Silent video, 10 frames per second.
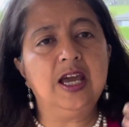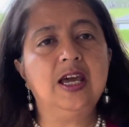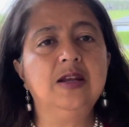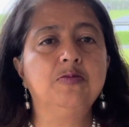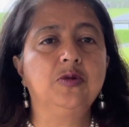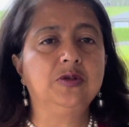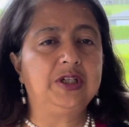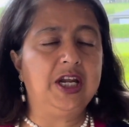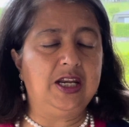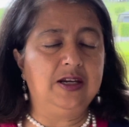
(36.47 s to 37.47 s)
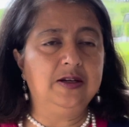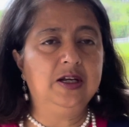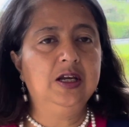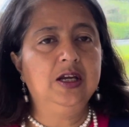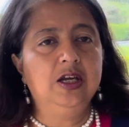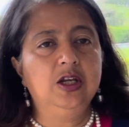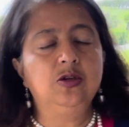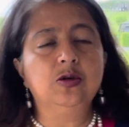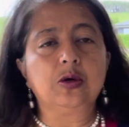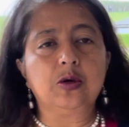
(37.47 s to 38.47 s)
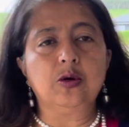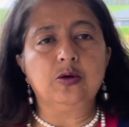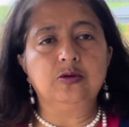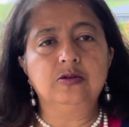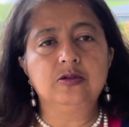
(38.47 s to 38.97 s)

and both rain to grow.